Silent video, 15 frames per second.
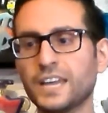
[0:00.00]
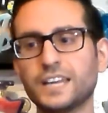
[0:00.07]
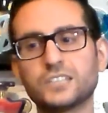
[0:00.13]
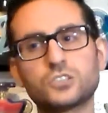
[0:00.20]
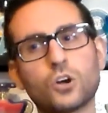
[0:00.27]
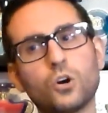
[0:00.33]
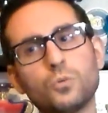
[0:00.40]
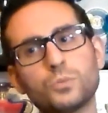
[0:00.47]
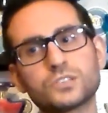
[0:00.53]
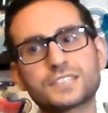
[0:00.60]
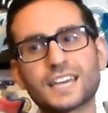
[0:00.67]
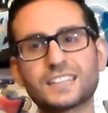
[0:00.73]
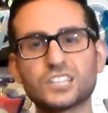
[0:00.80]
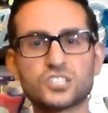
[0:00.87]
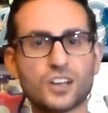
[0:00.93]
It's almost
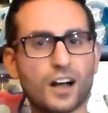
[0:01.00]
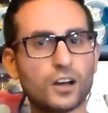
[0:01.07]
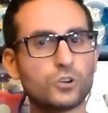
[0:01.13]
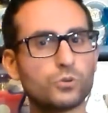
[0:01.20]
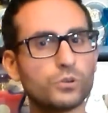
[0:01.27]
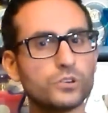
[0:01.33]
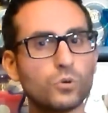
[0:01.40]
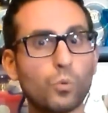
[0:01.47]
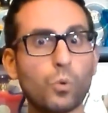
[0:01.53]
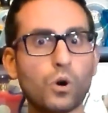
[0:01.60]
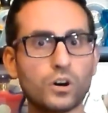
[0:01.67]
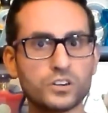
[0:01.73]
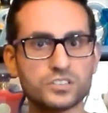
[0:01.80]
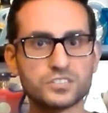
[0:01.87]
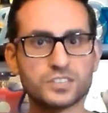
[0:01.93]
like this encre
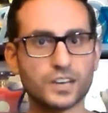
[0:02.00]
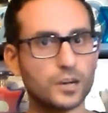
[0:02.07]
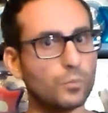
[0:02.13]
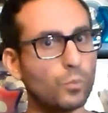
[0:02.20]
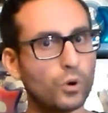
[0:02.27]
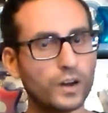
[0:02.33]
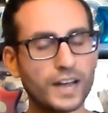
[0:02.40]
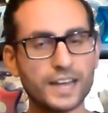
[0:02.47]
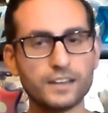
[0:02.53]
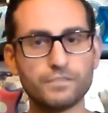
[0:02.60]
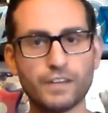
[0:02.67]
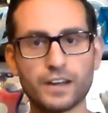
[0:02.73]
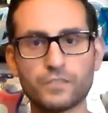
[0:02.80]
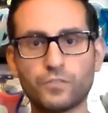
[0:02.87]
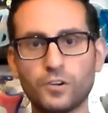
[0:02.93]
noir, sycamore kind
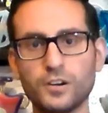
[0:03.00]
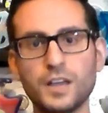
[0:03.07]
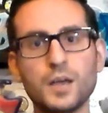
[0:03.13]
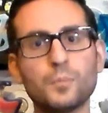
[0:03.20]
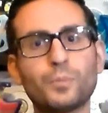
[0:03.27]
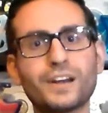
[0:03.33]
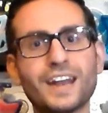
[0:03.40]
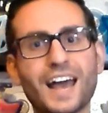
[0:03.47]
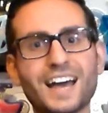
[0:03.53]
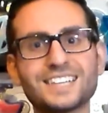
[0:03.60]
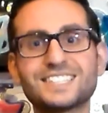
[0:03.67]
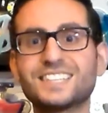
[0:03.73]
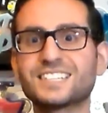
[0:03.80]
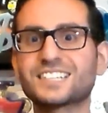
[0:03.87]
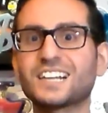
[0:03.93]
of vetiver, but it
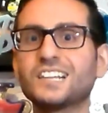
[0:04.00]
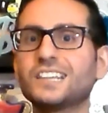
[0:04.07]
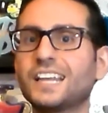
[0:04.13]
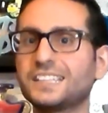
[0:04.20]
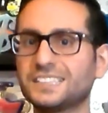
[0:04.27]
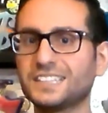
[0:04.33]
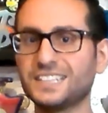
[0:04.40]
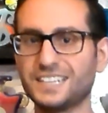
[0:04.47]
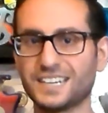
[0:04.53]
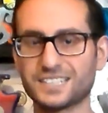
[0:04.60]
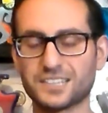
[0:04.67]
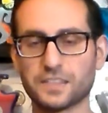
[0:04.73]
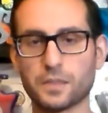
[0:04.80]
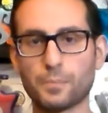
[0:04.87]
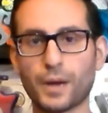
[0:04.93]
has this
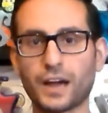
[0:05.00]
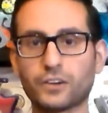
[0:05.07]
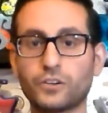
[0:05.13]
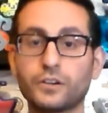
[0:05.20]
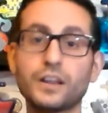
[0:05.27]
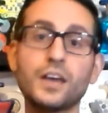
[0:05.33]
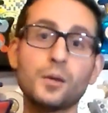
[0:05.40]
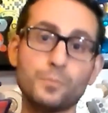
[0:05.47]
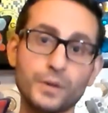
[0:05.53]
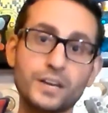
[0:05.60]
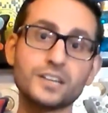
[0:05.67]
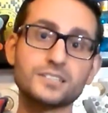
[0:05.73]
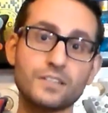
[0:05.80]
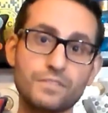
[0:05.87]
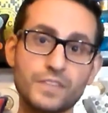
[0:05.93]
cleanliness in the background
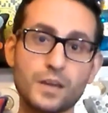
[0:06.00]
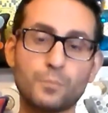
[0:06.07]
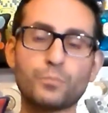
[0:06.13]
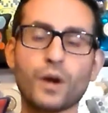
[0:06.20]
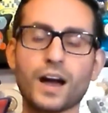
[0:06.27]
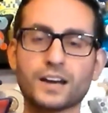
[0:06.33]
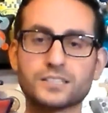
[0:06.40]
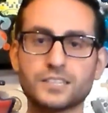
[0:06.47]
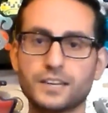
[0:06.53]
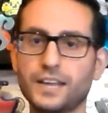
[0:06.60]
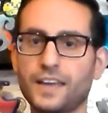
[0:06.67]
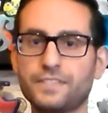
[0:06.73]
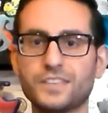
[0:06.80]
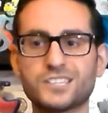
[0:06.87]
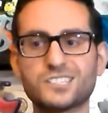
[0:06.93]
because of the ambroxan,
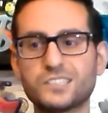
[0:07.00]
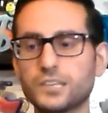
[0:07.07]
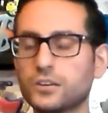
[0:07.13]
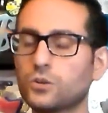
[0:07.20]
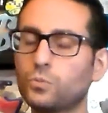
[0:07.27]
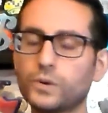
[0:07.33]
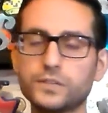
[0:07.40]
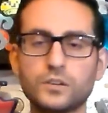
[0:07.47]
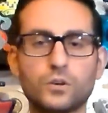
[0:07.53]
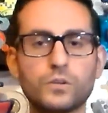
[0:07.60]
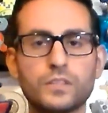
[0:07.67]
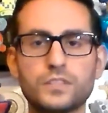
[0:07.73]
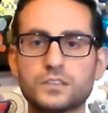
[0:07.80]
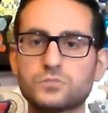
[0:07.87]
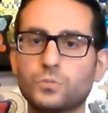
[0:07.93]
and the cedarwood
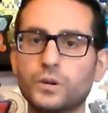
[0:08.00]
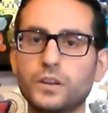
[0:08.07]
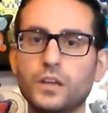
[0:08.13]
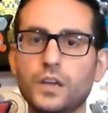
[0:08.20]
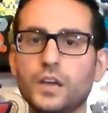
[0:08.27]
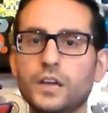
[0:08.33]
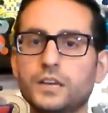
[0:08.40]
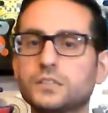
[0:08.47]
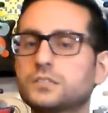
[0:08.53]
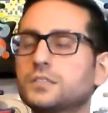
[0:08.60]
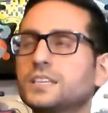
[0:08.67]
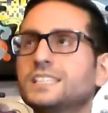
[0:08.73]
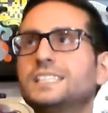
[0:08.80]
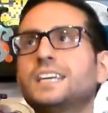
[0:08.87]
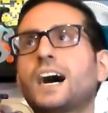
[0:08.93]
note in this one is
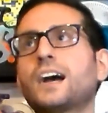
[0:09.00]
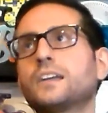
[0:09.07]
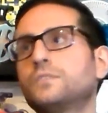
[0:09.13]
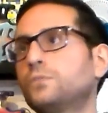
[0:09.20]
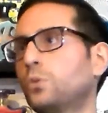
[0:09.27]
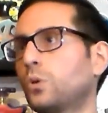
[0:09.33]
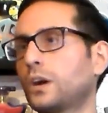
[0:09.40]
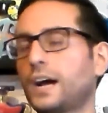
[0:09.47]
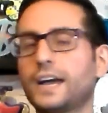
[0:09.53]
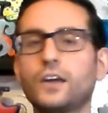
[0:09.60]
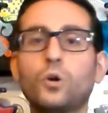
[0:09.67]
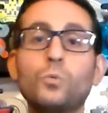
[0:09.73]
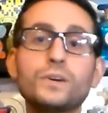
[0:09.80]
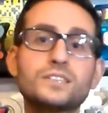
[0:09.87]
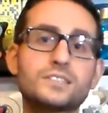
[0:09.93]
to die for. I
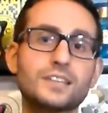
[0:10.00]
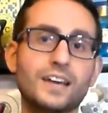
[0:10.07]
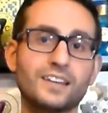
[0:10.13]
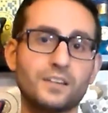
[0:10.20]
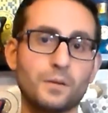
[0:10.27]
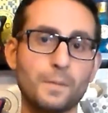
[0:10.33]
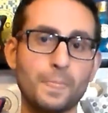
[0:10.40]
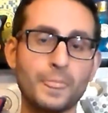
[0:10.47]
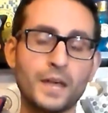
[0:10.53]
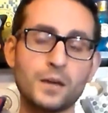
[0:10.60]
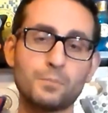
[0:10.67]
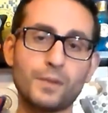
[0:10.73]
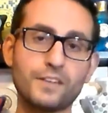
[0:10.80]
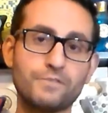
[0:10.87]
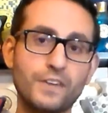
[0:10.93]
always said,
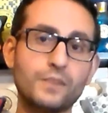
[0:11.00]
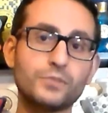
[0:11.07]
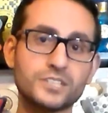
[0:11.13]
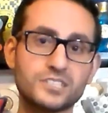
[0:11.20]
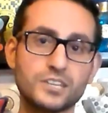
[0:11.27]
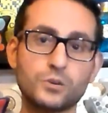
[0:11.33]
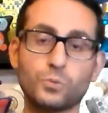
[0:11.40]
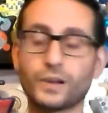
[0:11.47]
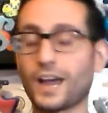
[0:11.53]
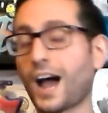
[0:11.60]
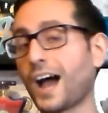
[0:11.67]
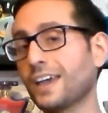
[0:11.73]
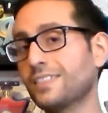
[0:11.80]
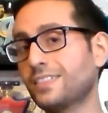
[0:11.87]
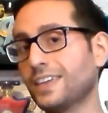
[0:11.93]
my favorite cedarwood,
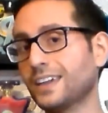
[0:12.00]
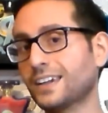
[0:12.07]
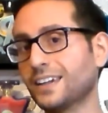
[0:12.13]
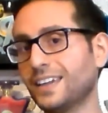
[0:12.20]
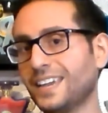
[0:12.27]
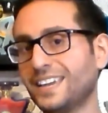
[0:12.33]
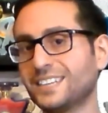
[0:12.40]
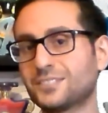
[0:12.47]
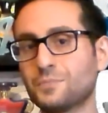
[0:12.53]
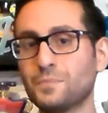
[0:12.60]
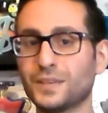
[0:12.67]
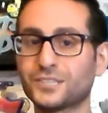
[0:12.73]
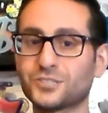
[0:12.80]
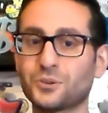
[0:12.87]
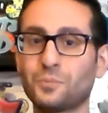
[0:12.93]
I think, is
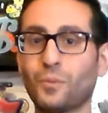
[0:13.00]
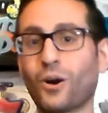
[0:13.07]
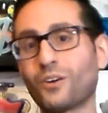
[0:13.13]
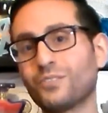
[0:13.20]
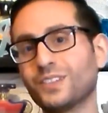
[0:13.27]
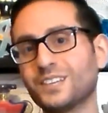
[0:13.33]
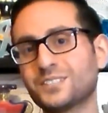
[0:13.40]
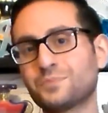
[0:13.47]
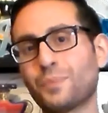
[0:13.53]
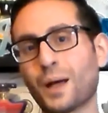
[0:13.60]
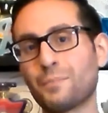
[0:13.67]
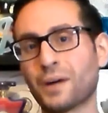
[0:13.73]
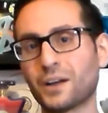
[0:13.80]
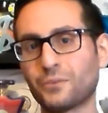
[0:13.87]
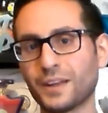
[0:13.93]
Mister Marvelous
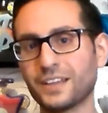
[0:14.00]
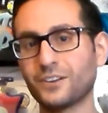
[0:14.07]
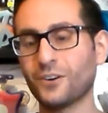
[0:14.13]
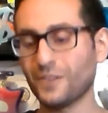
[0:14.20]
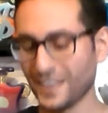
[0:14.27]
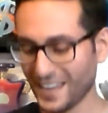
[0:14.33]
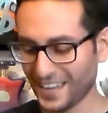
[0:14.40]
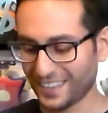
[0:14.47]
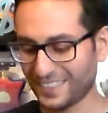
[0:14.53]
by Byredo.